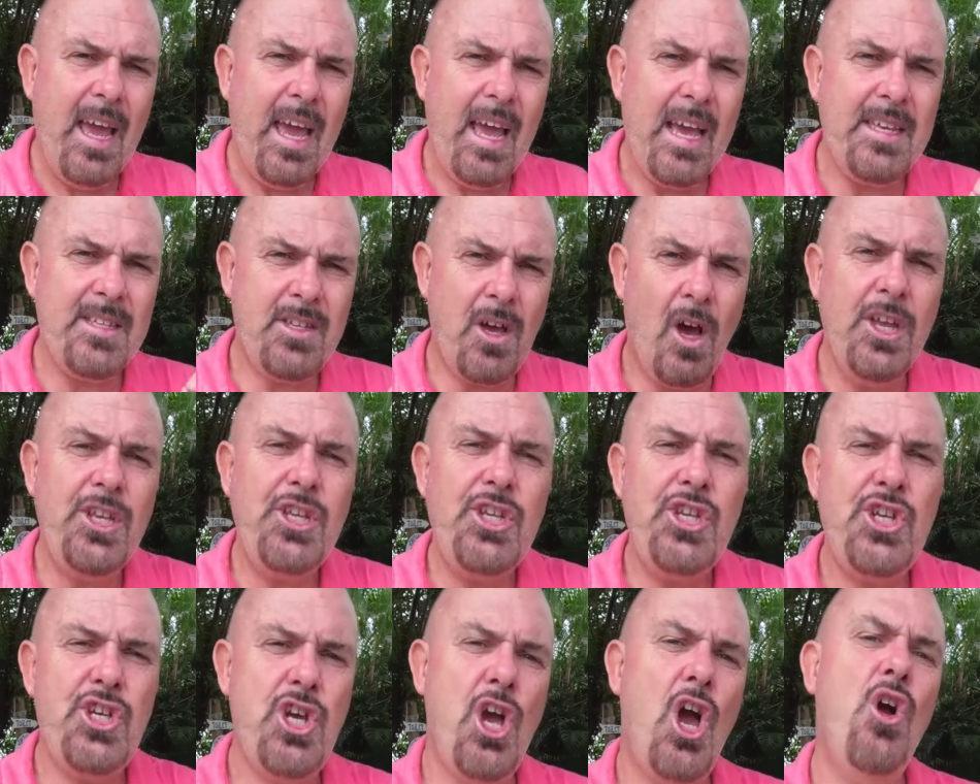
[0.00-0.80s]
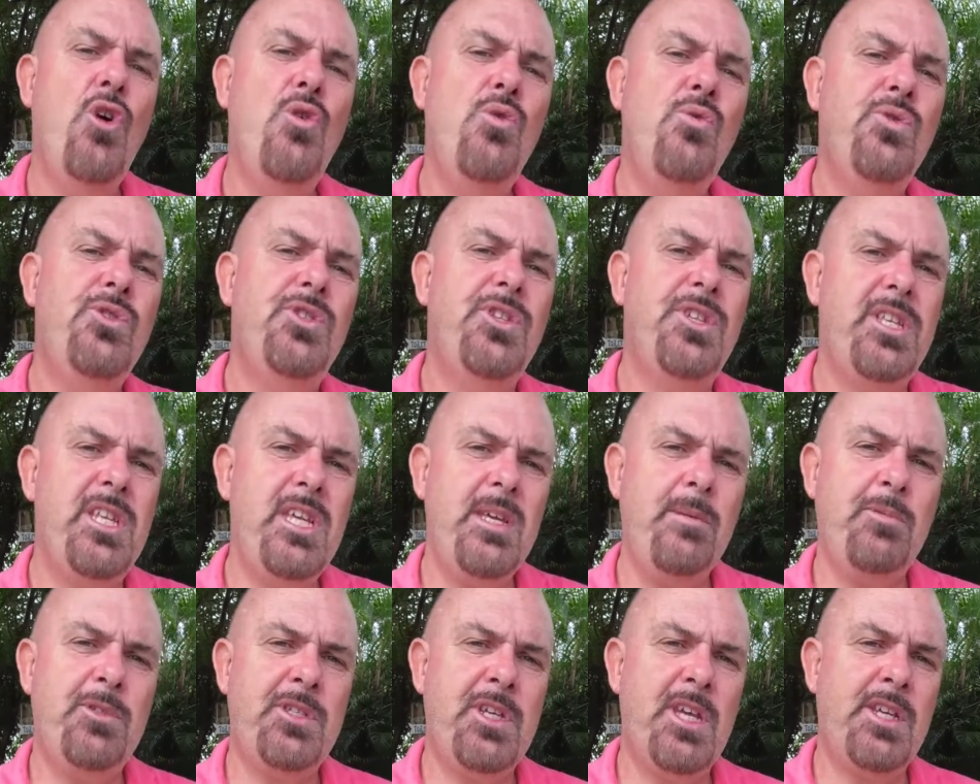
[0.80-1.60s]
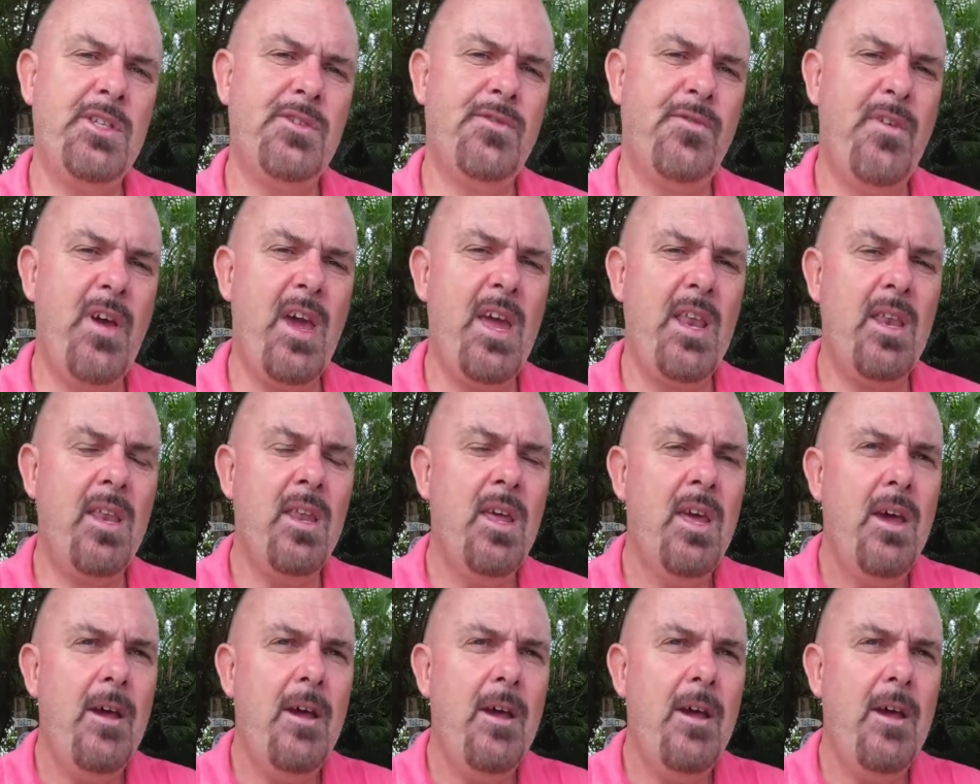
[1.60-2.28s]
is I chose the Deep Six fin